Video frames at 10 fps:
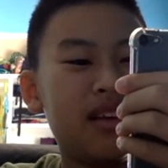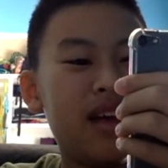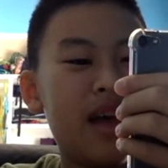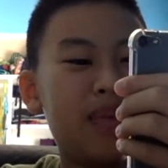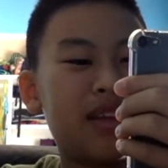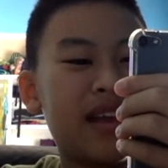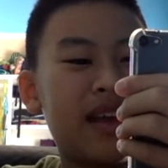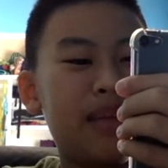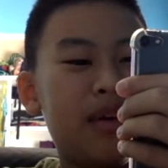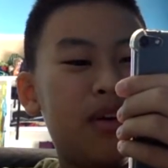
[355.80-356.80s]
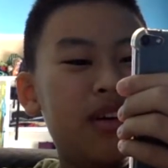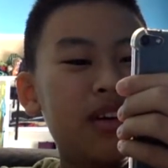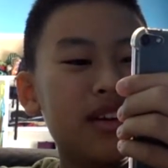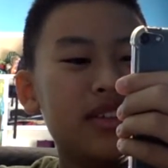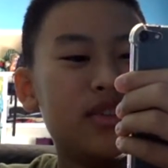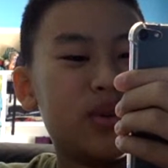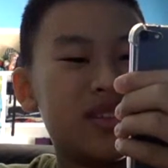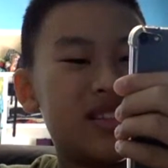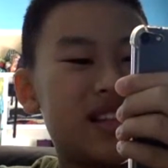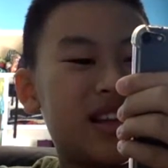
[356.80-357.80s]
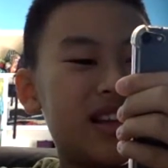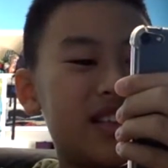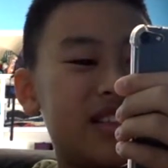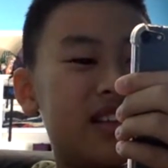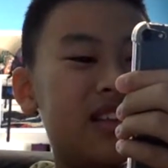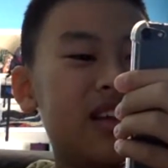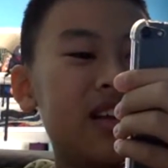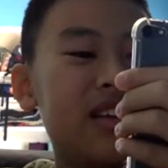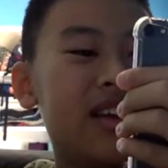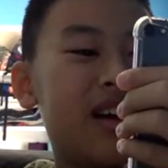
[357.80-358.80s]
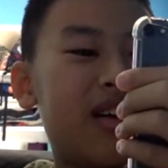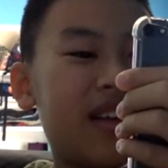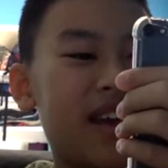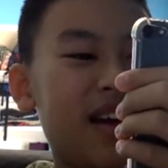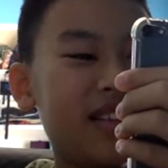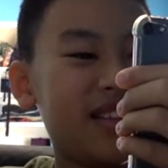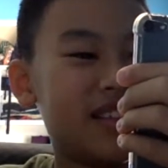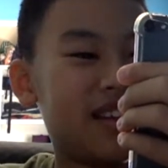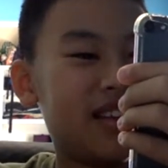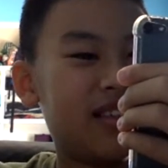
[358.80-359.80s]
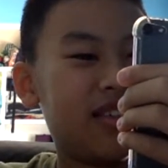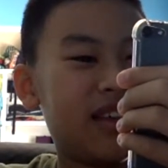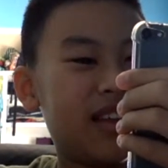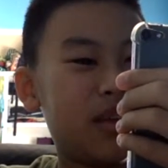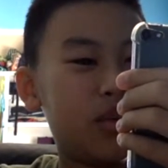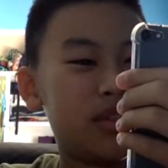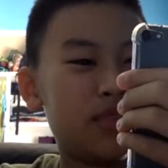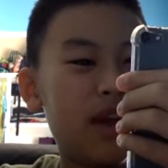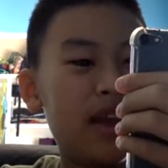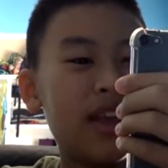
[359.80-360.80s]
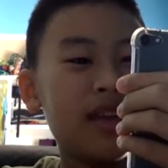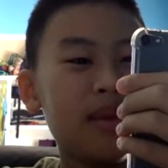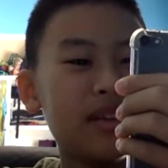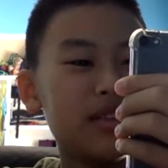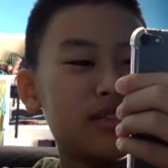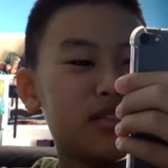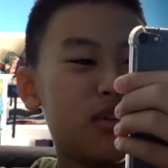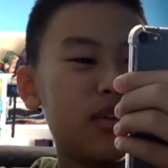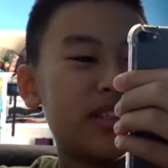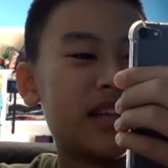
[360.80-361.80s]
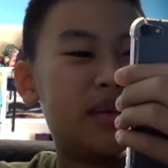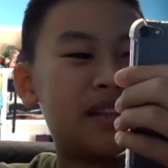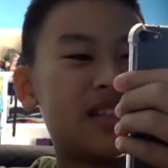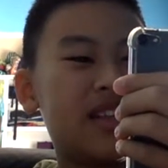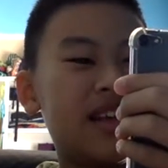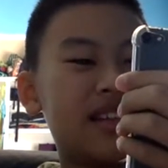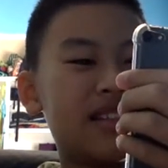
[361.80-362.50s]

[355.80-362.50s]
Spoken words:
applicable jurisdiction. Your account is located with 5 GB of storage capacity as